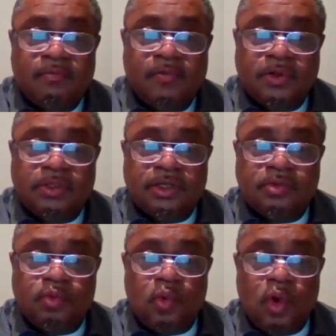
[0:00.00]

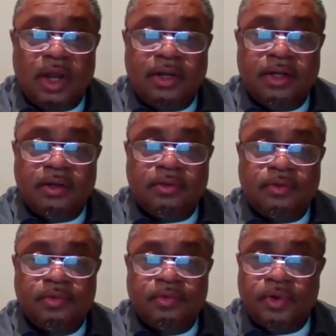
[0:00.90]
verses 1
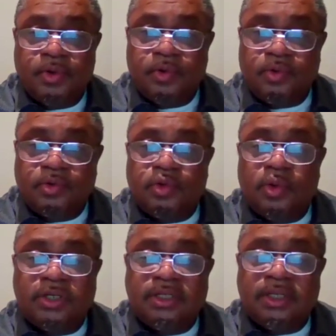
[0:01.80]
through
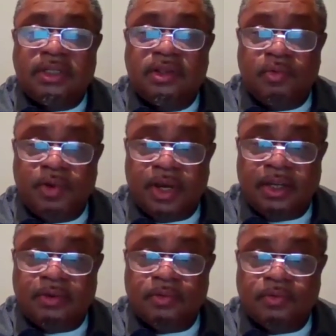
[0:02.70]
23.